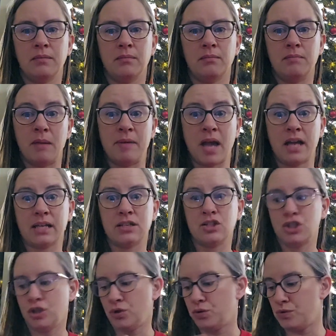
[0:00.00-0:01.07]
maybe I can
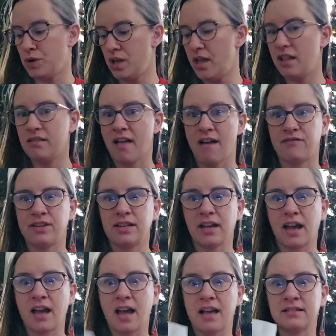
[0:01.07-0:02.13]
do Laughing
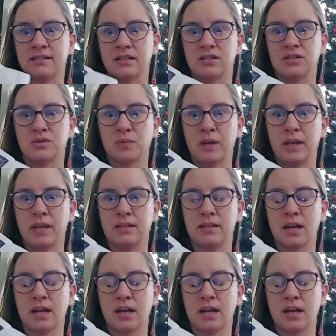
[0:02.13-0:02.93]
Cat as the sweet,